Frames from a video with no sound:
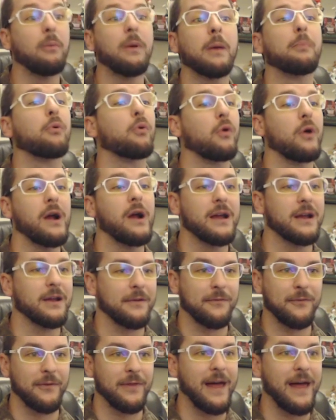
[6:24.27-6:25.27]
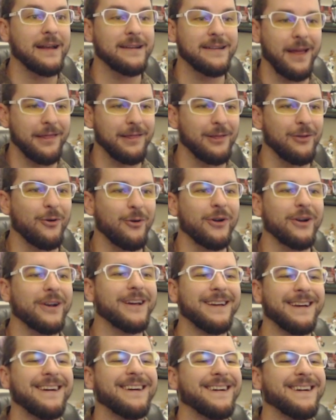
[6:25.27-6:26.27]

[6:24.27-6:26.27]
be praying for that Deathlord.